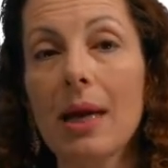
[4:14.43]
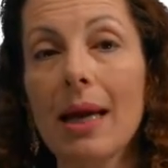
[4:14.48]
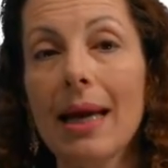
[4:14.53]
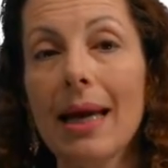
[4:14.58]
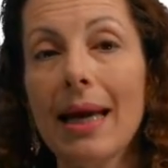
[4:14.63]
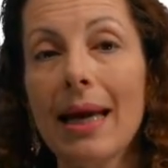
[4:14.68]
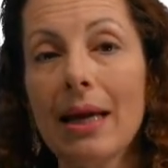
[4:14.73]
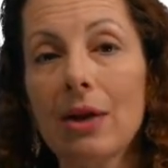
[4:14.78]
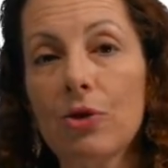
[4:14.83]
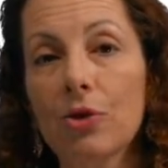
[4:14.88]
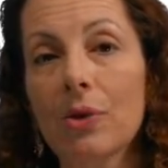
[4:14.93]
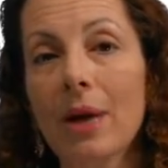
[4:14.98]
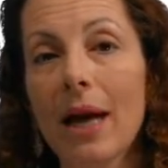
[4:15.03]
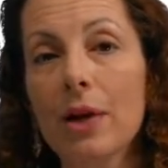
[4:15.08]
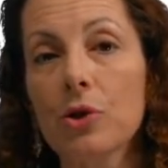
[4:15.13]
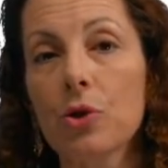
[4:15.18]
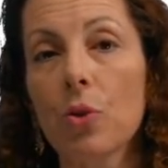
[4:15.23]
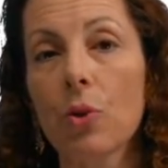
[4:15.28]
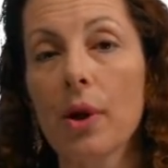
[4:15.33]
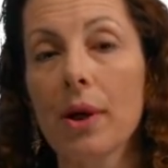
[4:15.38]

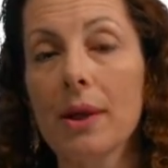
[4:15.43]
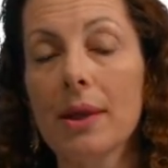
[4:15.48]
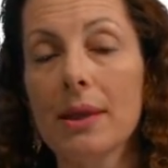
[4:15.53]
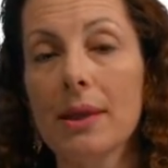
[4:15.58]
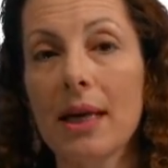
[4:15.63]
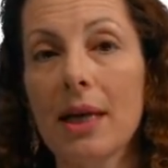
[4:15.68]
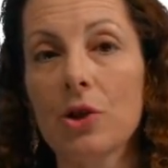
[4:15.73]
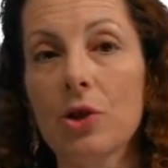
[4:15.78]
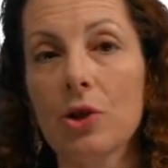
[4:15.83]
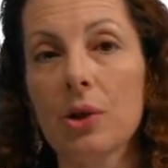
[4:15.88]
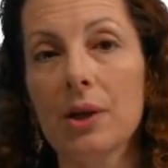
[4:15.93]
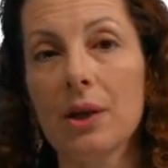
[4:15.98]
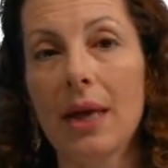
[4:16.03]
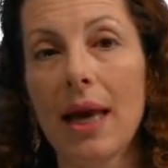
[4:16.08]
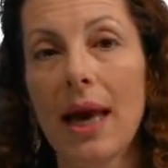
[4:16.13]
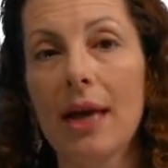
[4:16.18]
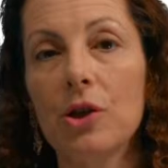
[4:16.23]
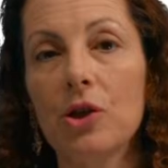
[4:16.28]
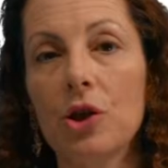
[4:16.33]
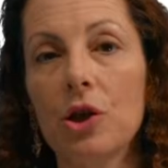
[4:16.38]
international organizations, and
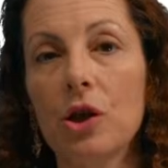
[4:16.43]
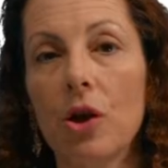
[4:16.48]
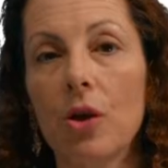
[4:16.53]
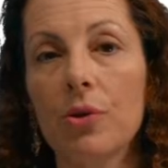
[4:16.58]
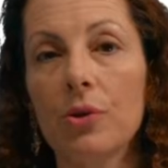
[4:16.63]
NGOs